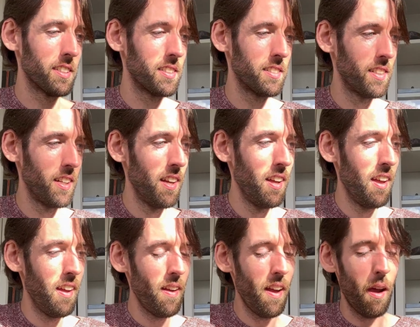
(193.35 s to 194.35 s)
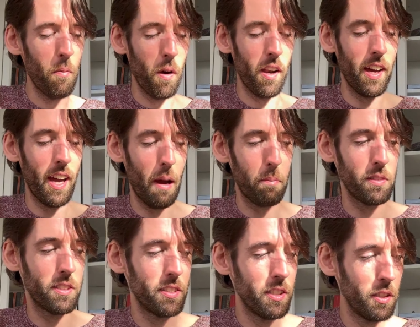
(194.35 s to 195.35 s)
And what I happen
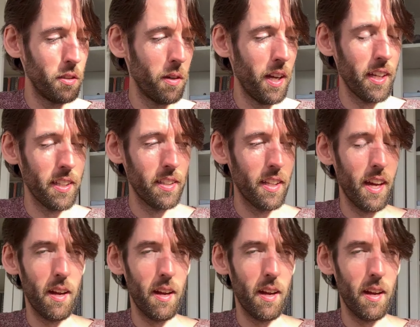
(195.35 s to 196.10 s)
to do in